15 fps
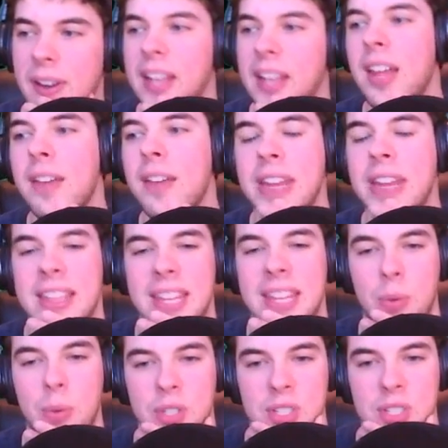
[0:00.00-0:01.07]
I love
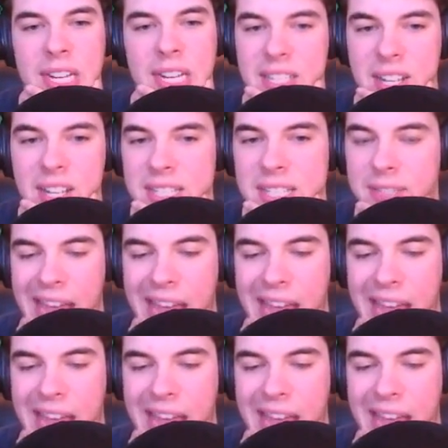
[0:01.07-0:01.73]
anything with just like tons of